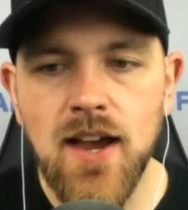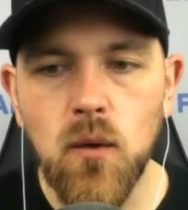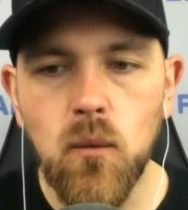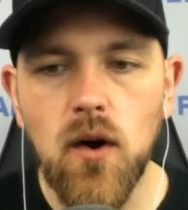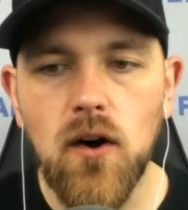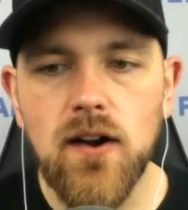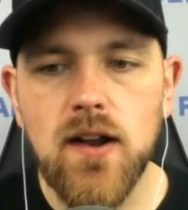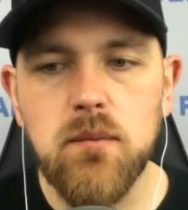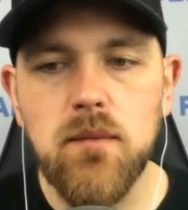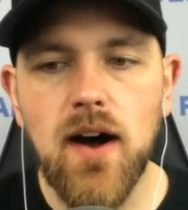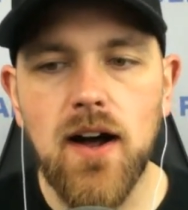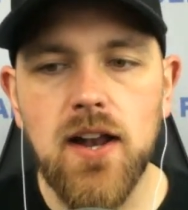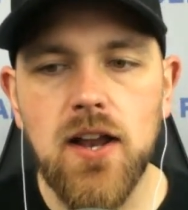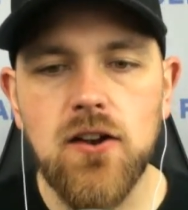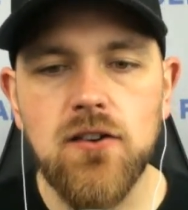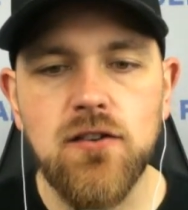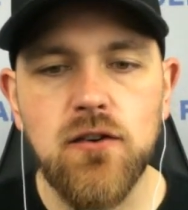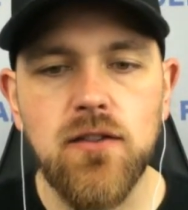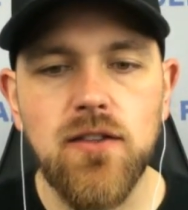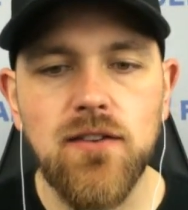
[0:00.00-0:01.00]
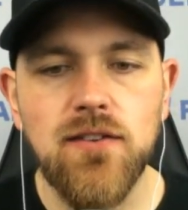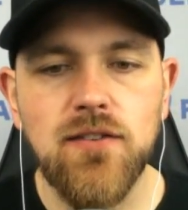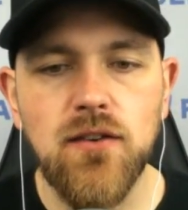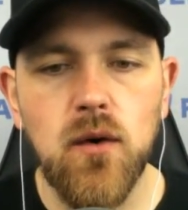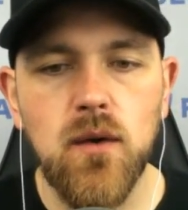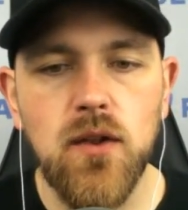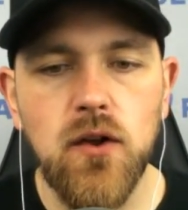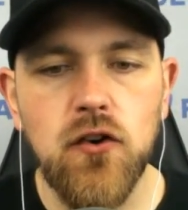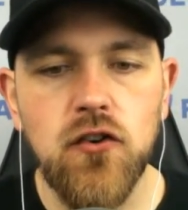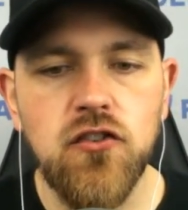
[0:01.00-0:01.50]
Welcome on into the
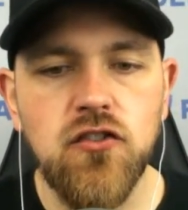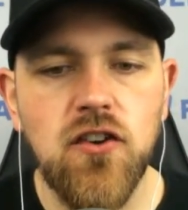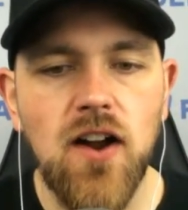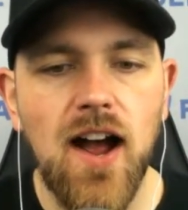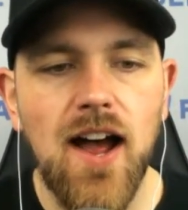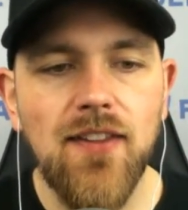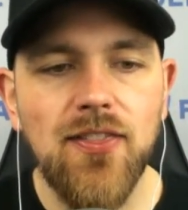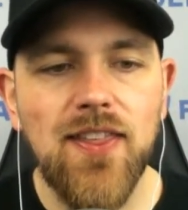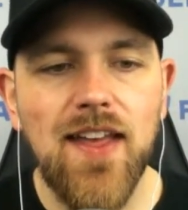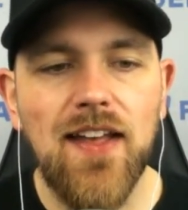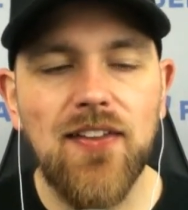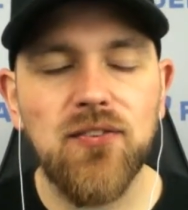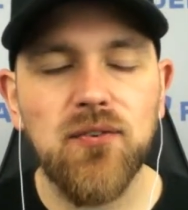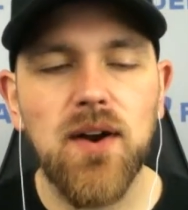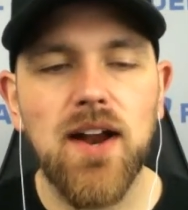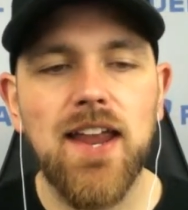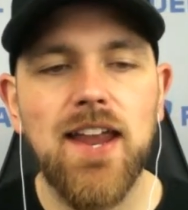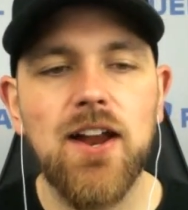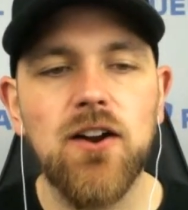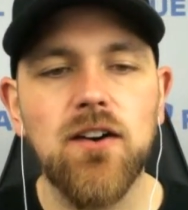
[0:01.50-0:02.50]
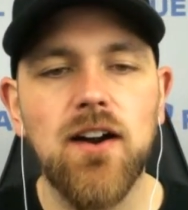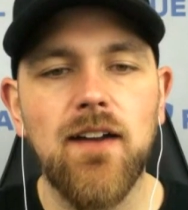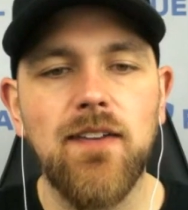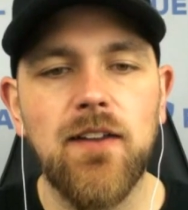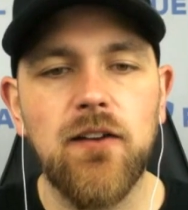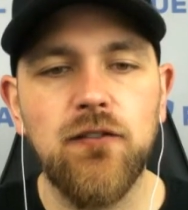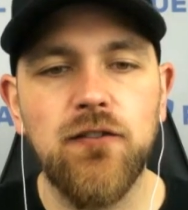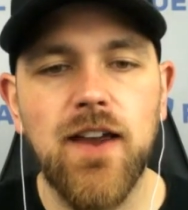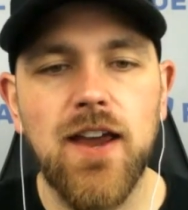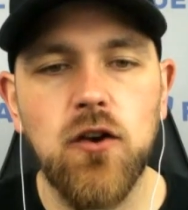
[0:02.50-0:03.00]
solo shot. That's right here on
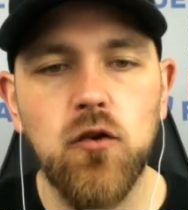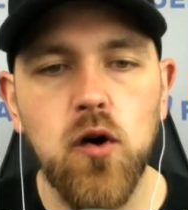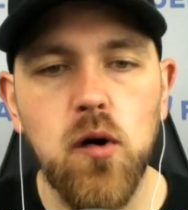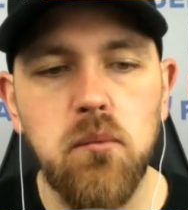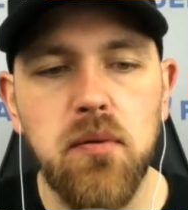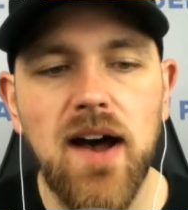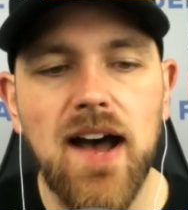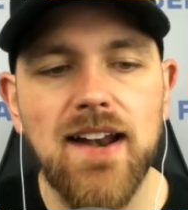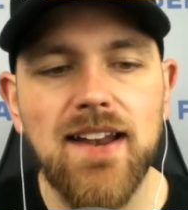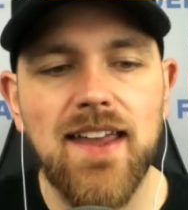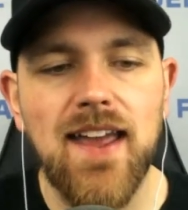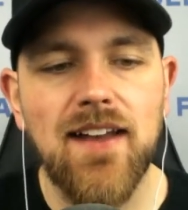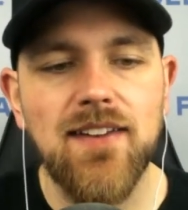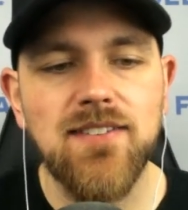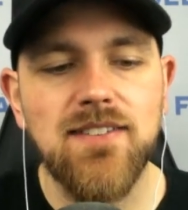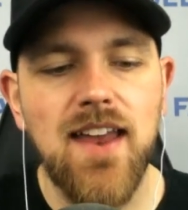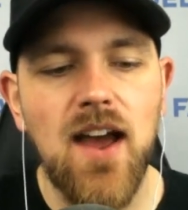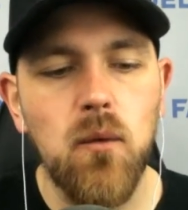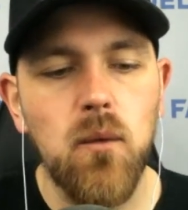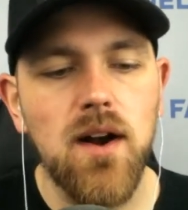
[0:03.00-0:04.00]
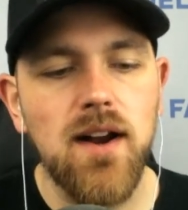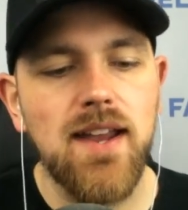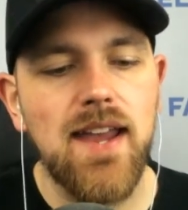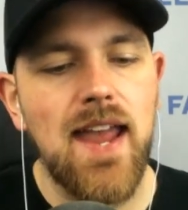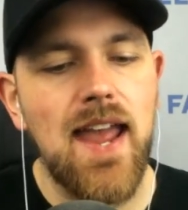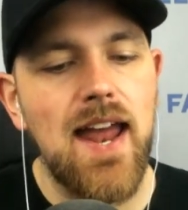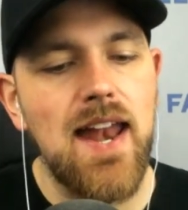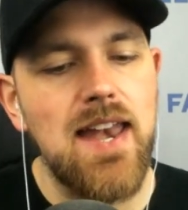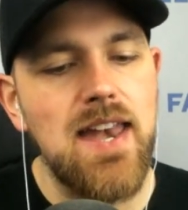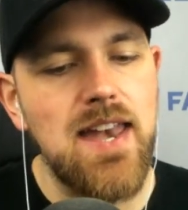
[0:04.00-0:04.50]
the FanDuel Podcast Network
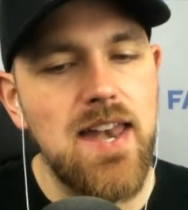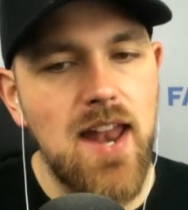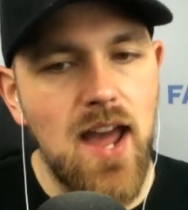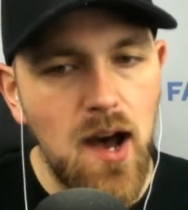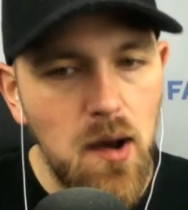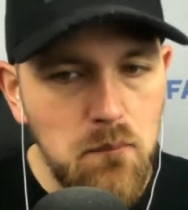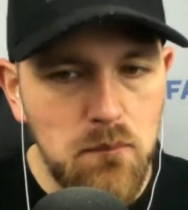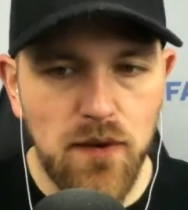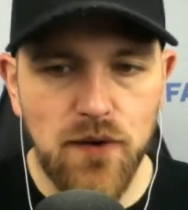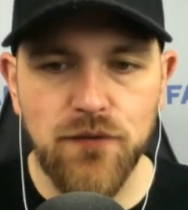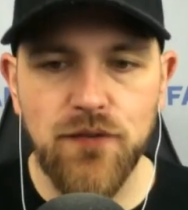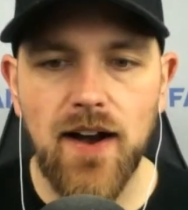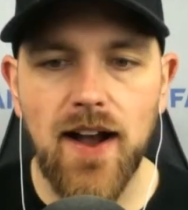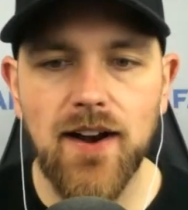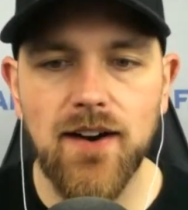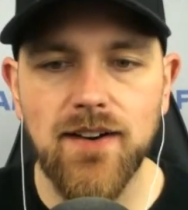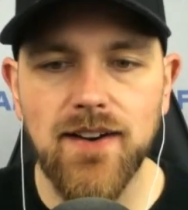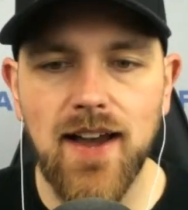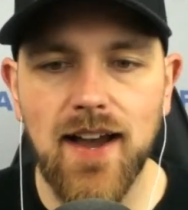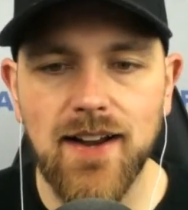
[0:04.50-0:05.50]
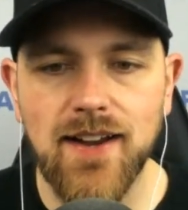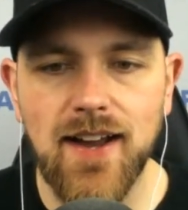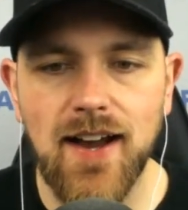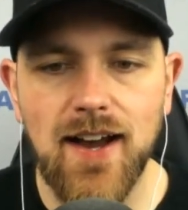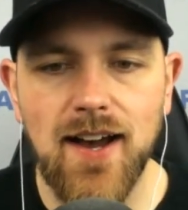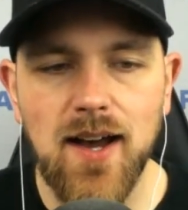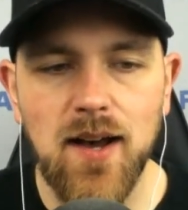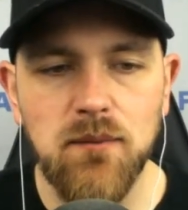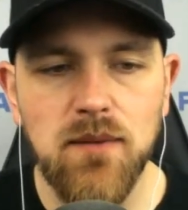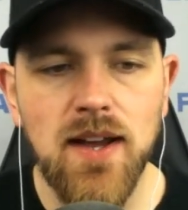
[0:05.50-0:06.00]
and
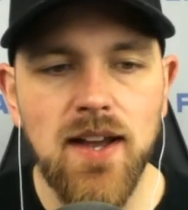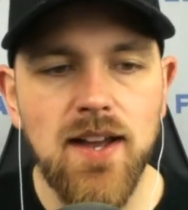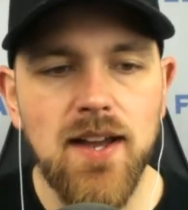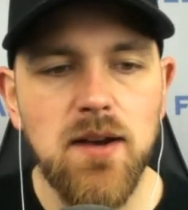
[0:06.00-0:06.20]
numberfire.com.